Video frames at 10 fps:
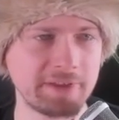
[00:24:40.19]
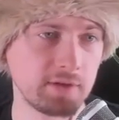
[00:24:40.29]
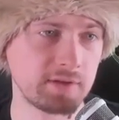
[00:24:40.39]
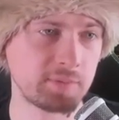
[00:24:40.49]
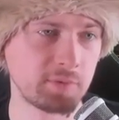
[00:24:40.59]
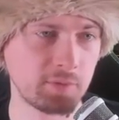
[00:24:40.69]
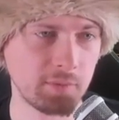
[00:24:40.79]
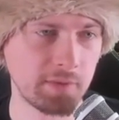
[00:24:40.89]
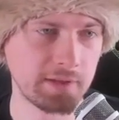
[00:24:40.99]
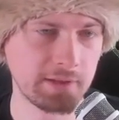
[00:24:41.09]
Yeah, this is
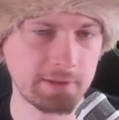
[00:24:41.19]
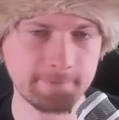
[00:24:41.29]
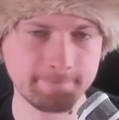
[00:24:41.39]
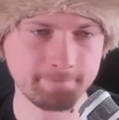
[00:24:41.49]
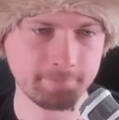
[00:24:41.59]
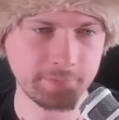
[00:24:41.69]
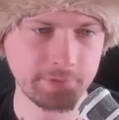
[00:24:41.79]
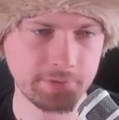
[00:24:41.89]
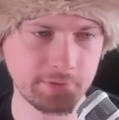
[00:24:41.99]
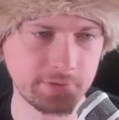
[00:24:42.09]
problematic
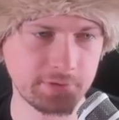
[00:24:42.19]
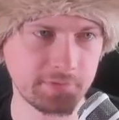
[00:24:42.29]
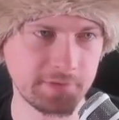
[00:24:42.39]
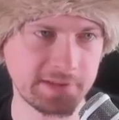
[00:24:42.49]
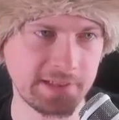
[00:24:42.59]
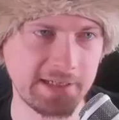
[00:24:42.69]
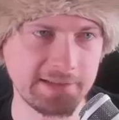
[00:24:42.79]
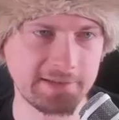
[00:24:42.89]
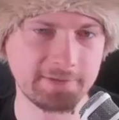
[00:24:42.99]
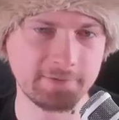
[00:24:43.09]
because of the
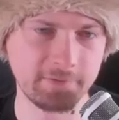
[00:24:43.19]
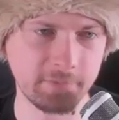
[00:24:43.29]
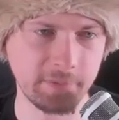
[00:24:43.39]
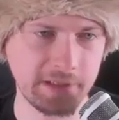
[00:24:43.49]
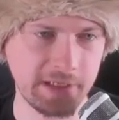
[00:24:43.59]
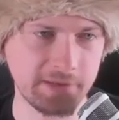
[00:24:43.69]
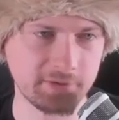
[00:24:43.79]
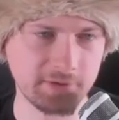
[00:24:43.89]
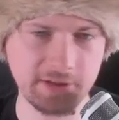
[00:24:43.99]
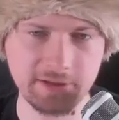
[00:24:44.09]
size of my
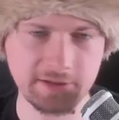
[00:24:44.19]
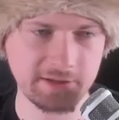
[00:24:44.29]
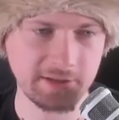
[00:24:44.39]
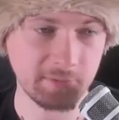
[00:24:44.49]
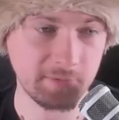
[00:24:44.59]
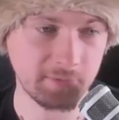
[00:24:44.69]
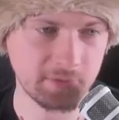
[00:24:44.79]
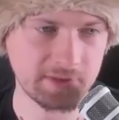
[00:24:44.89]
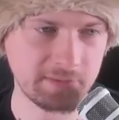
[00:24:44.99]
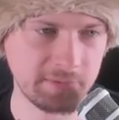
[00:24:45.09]
country and my
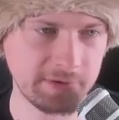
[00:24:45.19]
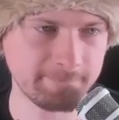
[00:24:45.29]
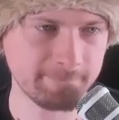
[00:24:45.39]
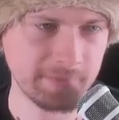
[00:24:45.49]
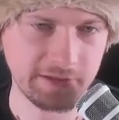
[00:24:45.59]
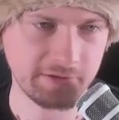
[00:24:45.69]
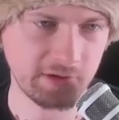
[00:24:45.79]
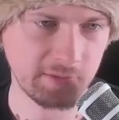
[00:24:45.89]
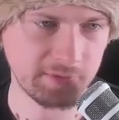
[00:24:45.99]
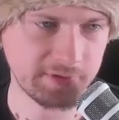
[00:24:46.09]
force limit. Uh, the
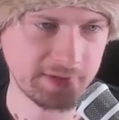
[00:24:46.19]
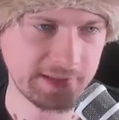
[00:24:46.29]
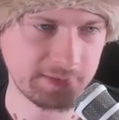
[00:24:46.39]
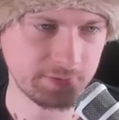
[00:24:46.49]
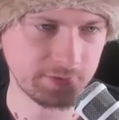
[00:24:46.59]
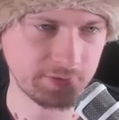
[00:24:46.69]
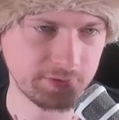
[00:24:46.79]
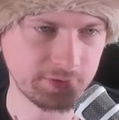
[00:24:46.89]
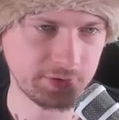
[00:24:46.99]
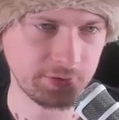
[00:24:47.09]
rebel size was
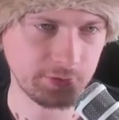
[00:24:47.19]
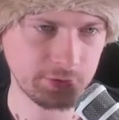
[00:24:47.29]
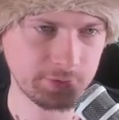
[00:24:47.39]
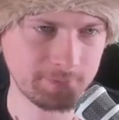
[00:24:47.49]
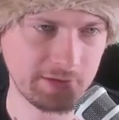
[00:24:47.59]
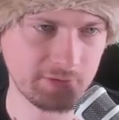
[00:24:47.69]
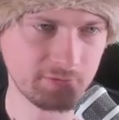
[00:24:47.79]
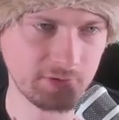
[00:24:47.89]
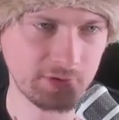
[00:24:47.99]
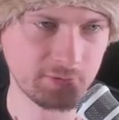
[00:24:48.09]
also huge. I need to
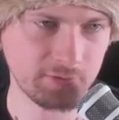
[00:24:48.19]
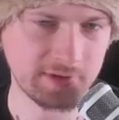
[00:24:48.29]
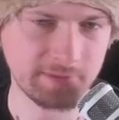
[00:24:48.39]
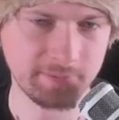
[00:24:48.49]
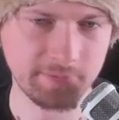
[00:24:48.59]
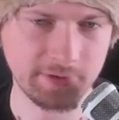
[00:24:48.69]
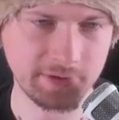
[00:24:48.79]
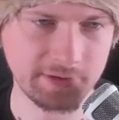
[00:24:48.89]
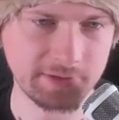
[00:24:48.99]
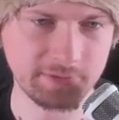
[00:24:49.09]
recruit some
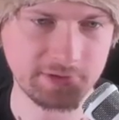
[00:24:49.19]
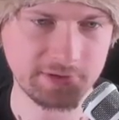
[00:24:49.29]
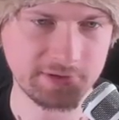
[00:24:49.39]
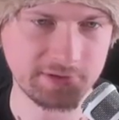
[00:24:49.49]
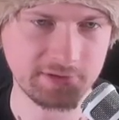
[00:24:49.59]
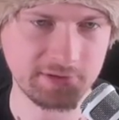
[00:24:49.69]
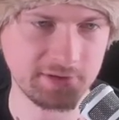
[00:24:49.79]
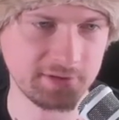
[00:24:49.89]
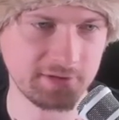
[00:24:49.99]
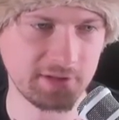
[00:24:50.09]
mercs, which is
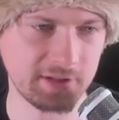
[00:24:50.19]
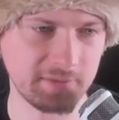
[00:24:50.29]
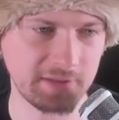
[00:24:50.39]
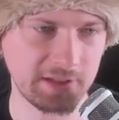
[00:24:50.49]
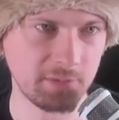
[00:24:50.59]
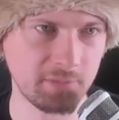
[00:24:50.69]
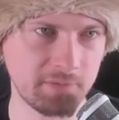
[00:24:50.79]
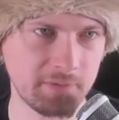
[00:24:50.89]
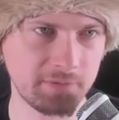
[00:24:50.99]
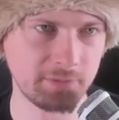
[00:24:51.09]
not gonna be
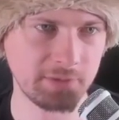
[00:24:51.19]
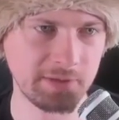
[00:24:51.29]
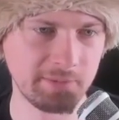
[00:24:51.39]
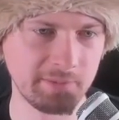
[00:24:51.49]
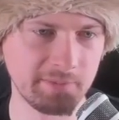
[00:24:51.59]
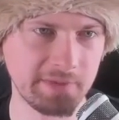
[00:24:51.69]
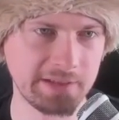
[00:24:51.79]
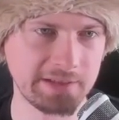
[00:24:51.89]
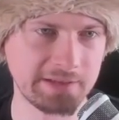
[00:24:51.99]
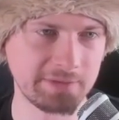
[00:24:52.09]
helpful to my
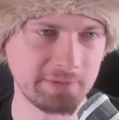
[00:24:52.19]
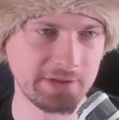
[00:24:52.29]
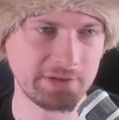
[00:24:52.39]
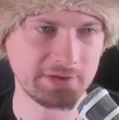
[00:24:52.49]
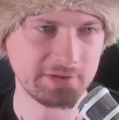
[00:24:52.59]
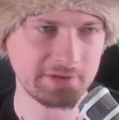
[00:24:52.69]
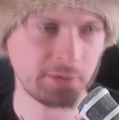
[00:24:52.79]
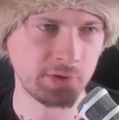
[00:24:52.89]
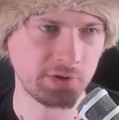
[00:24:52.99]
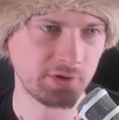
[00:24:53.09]
money situation.
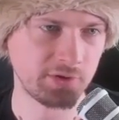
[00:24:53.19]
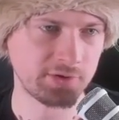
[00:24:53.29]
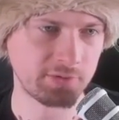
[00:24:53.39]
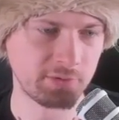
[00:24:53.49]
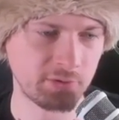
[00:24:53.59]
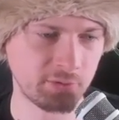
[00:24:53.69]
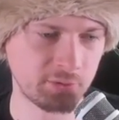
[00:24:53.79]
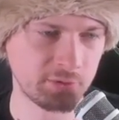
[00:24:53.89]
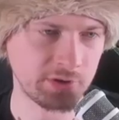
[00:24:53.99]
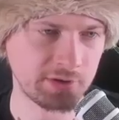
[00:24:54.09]
Why don't I also recruit
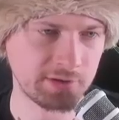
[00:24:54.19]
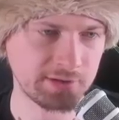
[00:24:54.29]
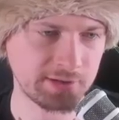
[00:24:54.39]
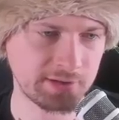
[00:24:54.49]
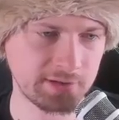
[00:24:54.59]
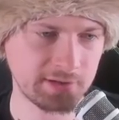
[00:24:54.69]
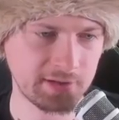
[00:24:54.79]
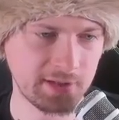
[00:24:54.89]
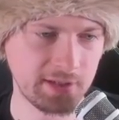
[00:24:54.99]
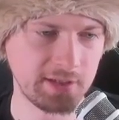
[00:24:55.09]
two generals
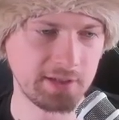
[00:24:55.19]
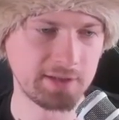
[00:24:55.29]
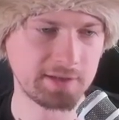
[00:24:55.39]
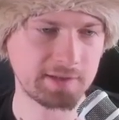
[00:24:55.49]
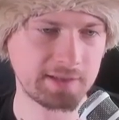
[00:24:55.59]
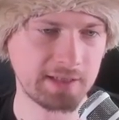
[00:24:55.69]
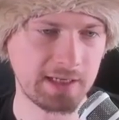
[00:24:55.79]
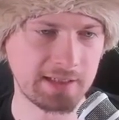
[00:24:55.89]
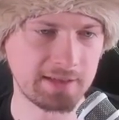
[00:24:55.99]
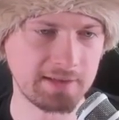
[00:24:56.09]
and
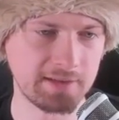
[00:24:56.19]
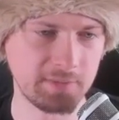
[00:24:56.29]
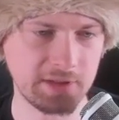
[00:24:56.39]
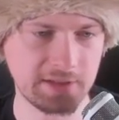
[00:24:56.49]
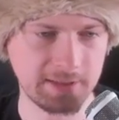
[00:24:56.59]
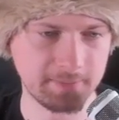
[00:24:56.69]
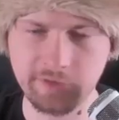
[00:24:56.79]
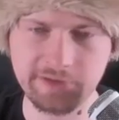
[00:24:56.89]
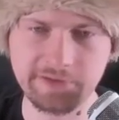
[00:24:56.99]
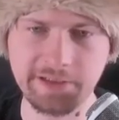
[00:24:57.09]
slacken in the meantime?
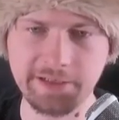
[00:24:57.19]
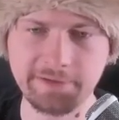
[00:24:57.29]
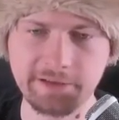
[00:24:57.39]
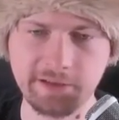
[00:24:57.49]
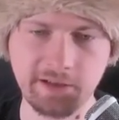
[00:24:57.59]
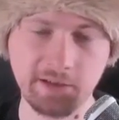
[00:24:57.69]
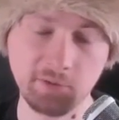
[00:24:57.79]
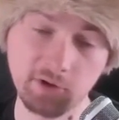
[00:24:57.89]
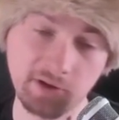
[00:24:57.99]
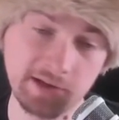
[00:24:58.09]
This is the end. Uh, I'm
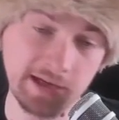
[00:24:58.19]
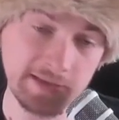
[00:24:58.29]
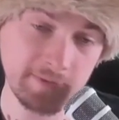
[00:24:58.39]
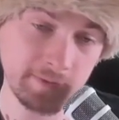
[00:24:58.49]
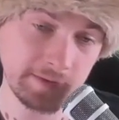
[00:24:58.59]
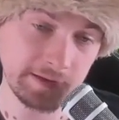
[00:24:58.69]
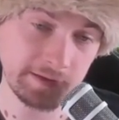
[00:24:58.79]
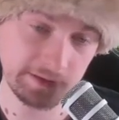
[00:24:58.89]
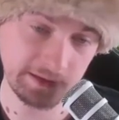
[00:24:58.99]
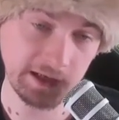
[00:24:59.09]
gonna cut
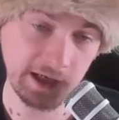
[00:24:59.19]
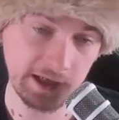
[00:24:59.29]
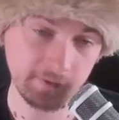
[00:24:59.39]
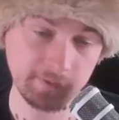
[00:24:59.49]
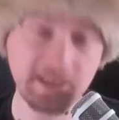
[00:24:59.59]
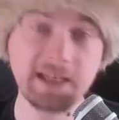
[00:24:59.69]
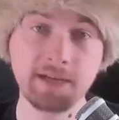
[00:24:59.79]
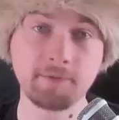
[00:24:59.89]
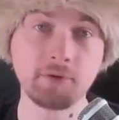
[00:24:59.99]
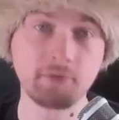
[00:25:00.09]
them in half, take
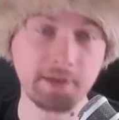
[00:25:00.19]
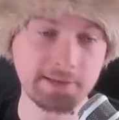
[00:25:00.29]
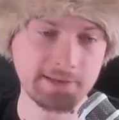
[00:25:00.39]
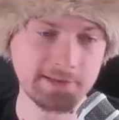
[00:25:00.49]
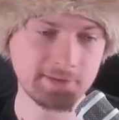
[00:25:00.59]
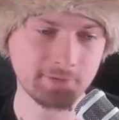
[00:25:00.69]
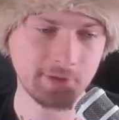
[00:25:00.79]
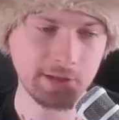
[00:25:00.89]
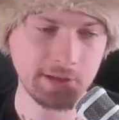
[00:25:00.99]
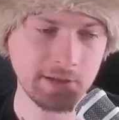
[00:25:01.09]
a few grasslands
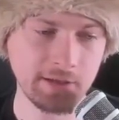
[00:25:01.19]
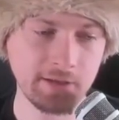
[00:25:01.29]
already.